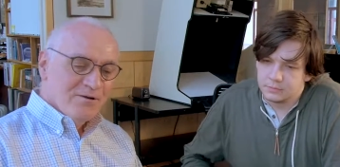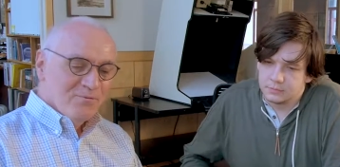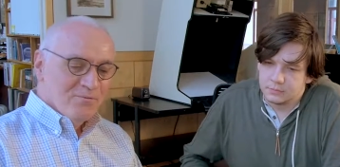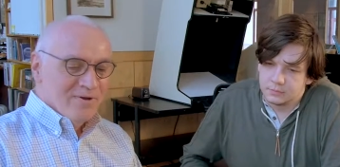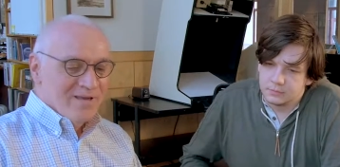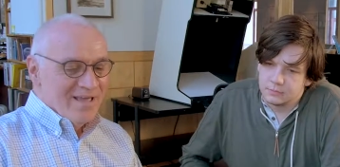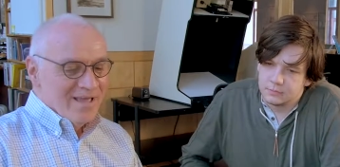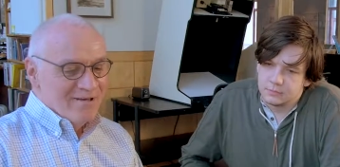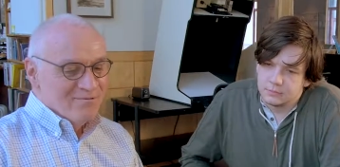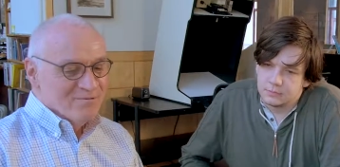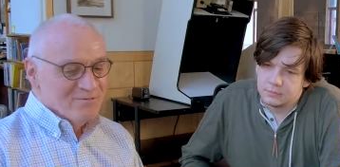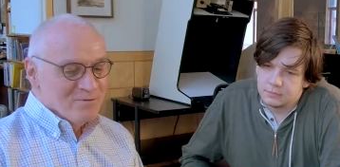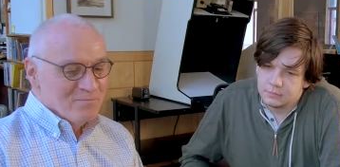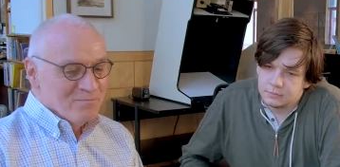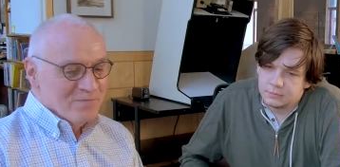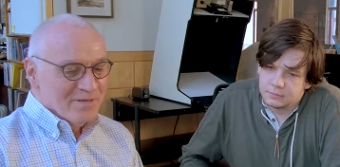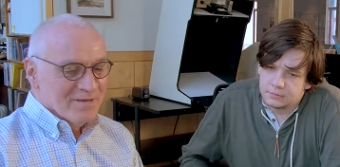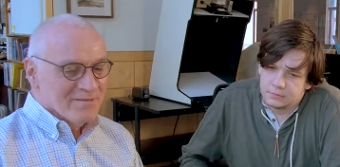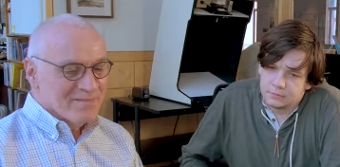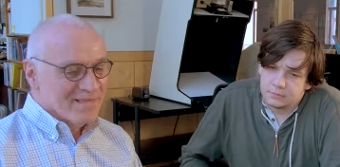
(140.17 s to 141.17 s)
Speaker 1: we have
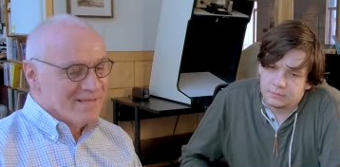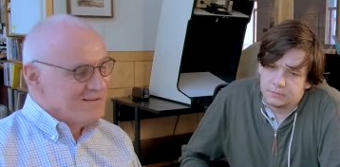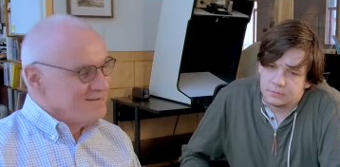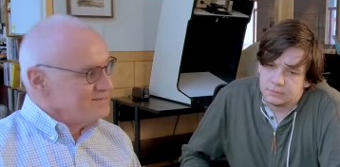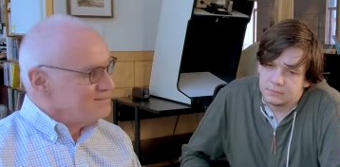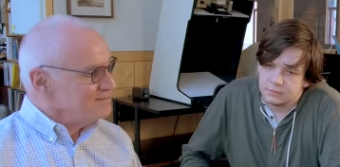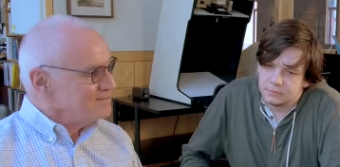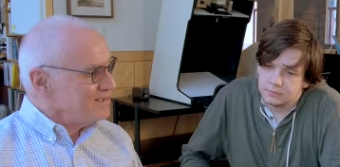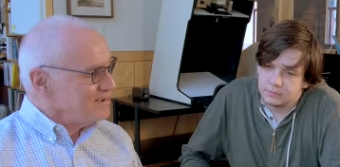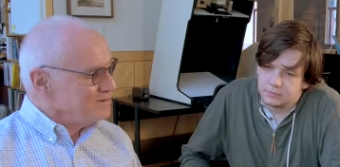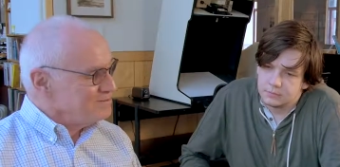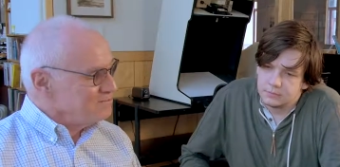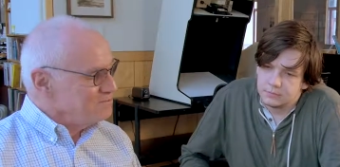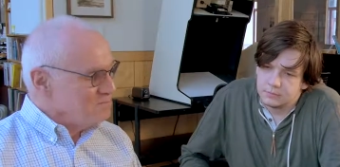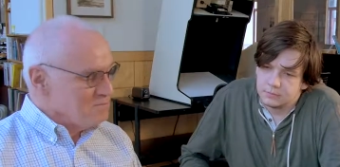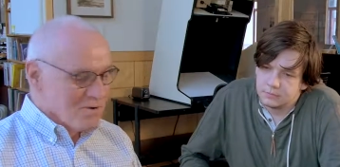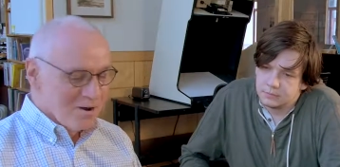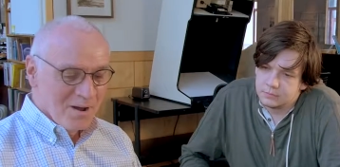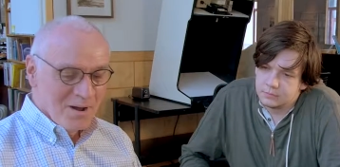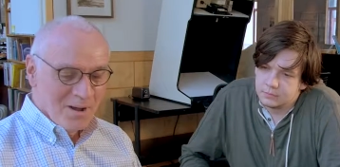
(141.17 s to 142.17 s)
something that
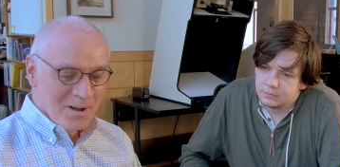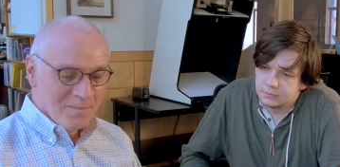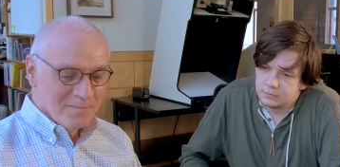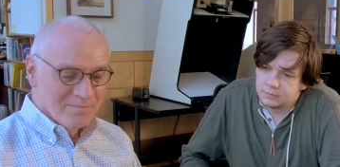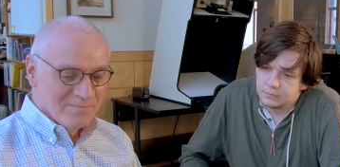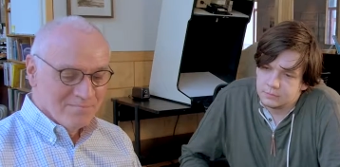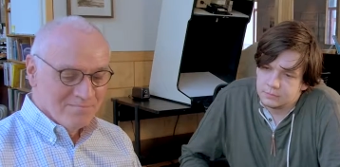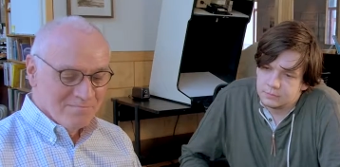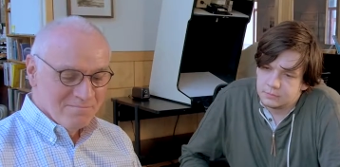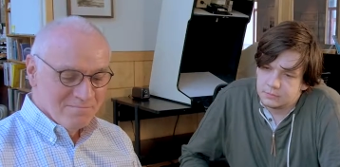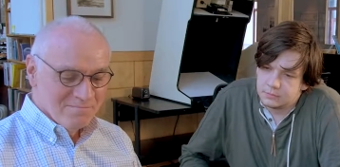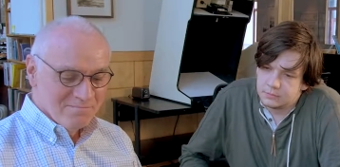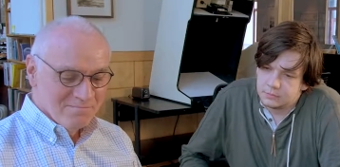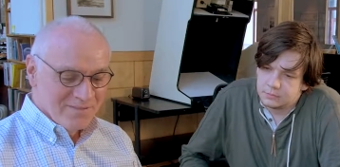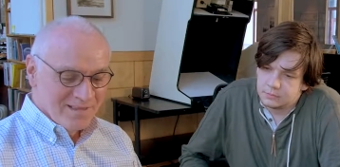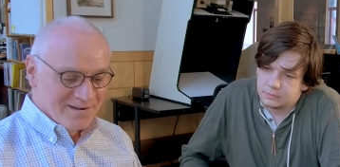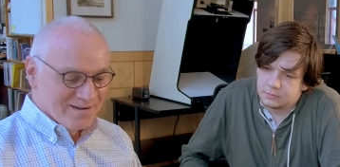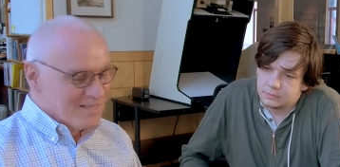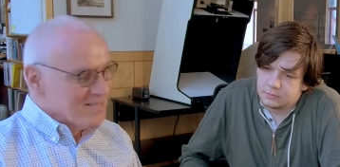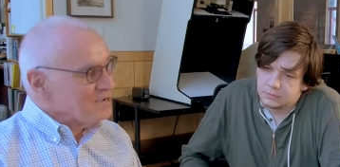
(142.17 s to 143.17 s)

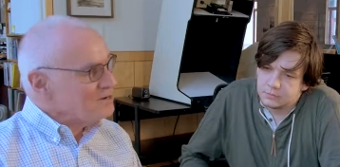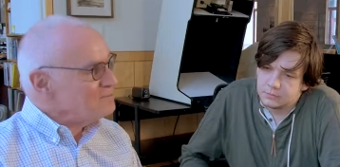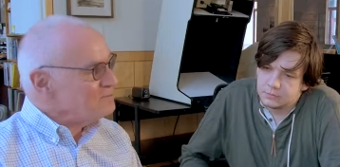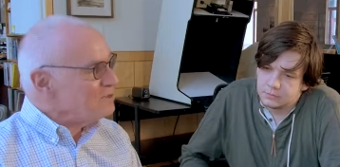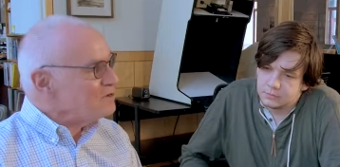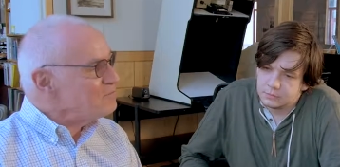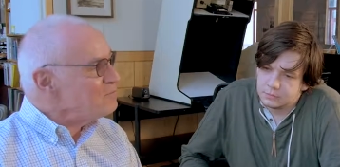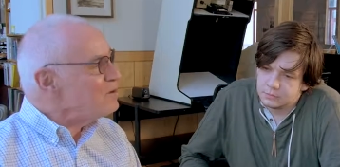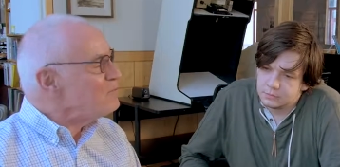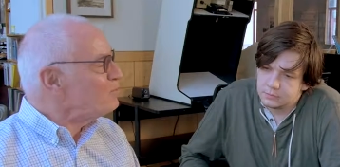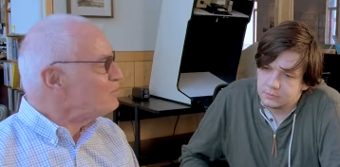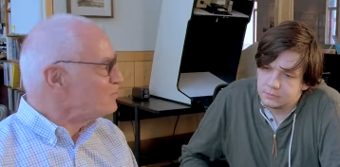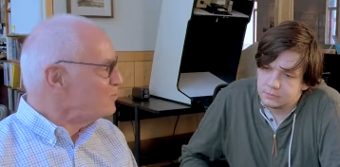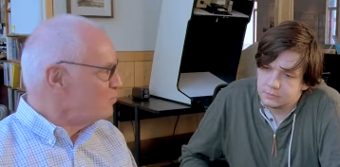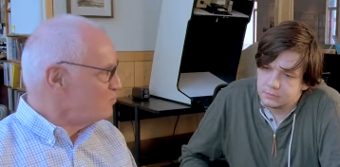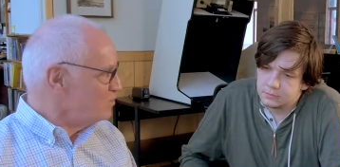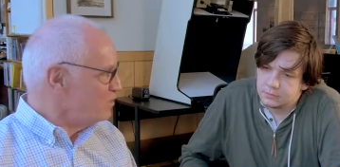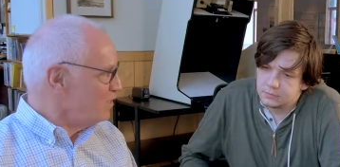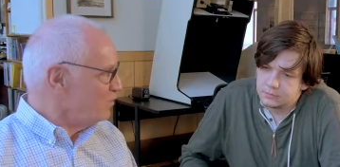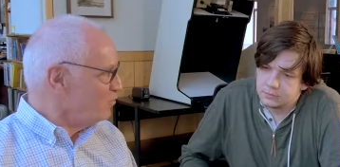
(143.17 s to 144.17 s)
a lot of people
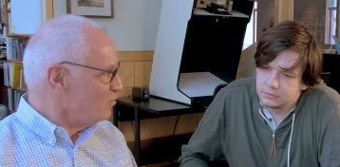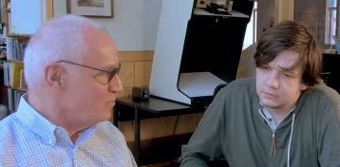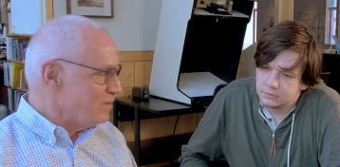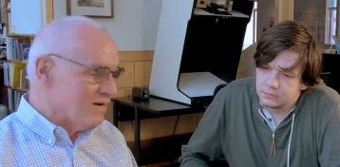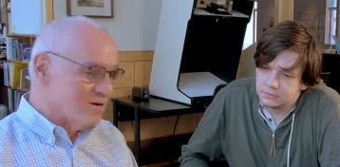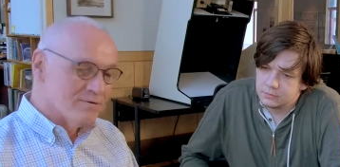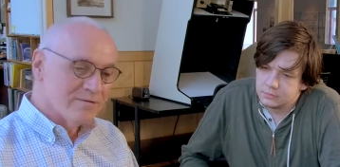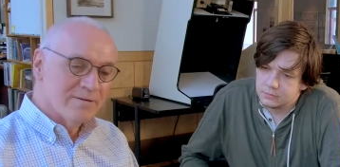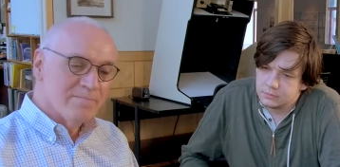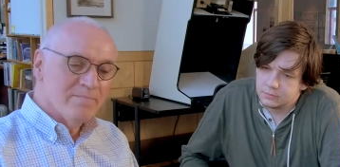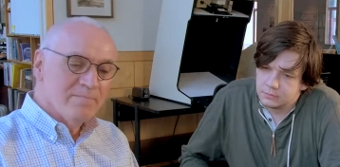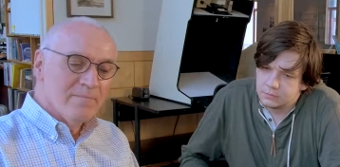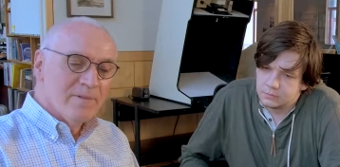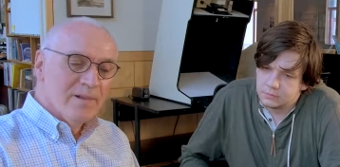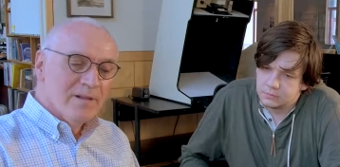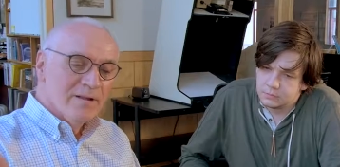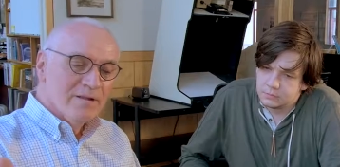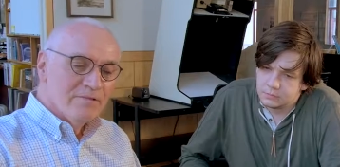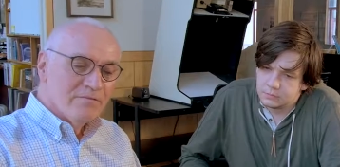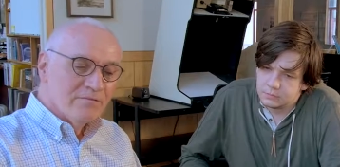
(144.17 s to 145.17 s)
don't know about.
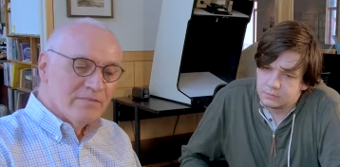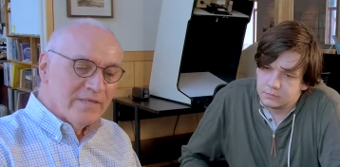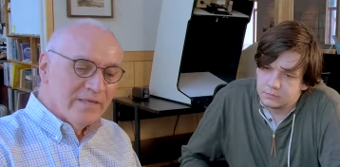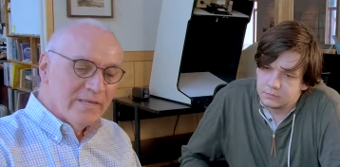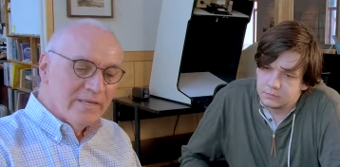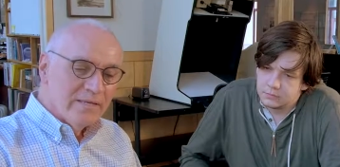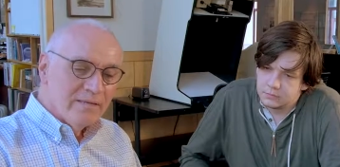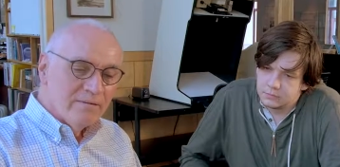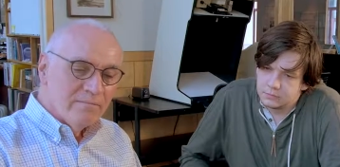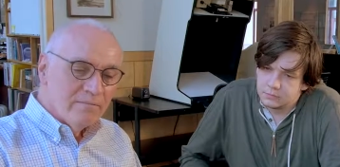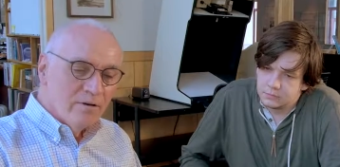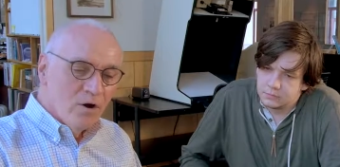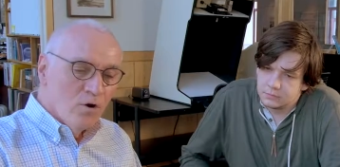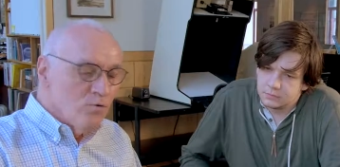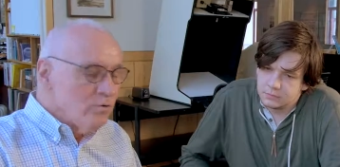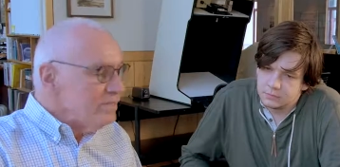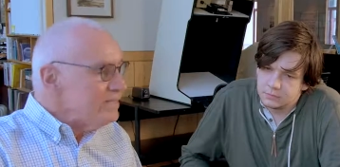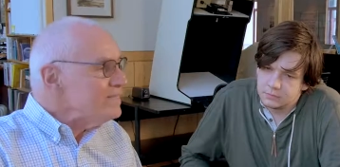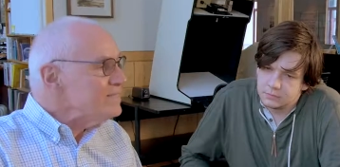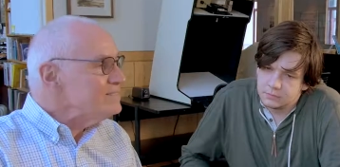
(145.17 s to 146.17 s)
The
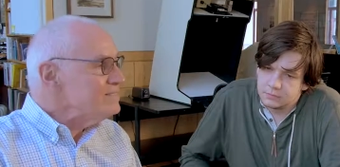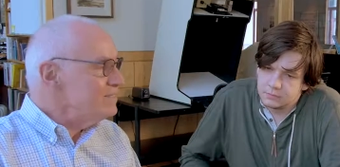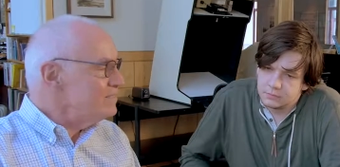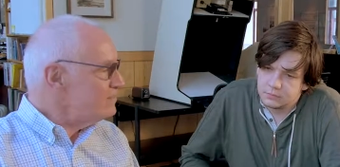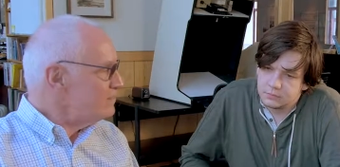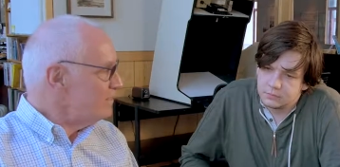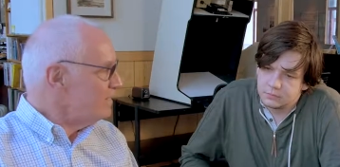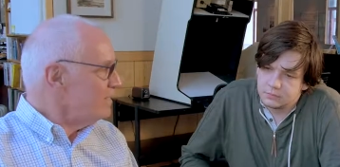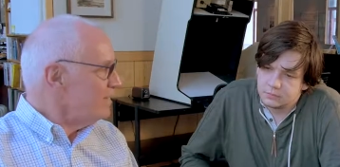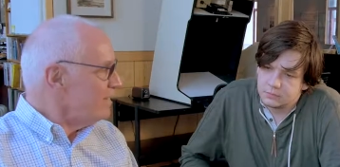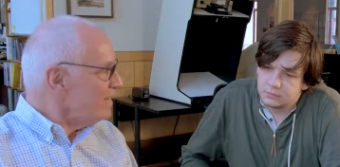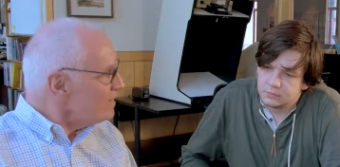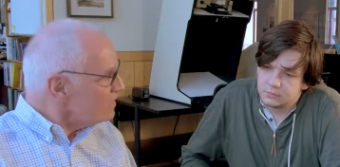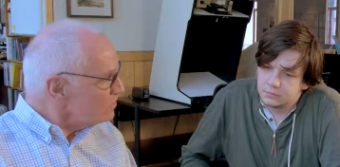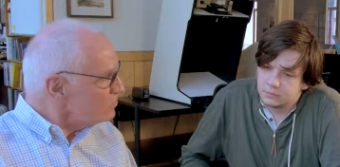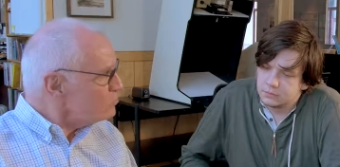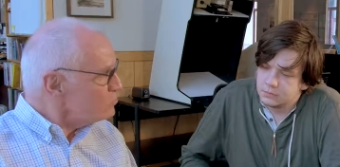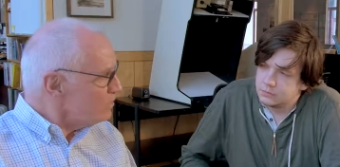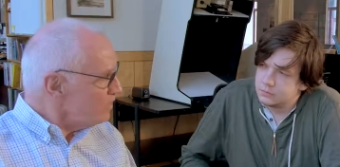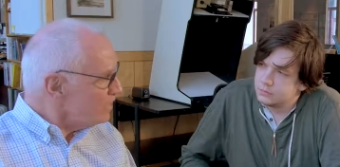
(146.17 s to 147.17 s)
only existing
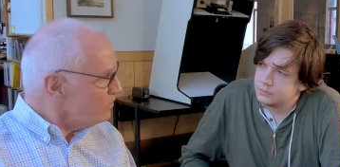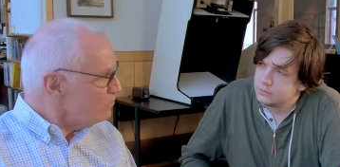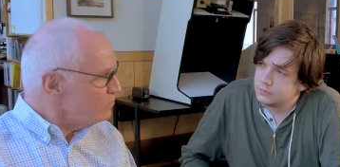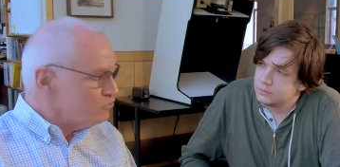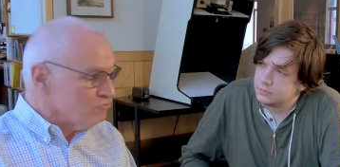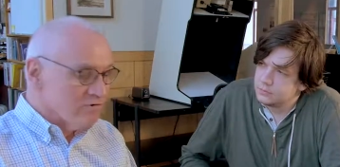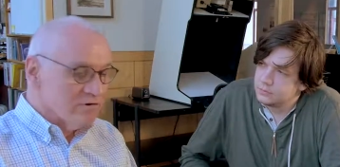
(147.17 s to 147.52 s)
English language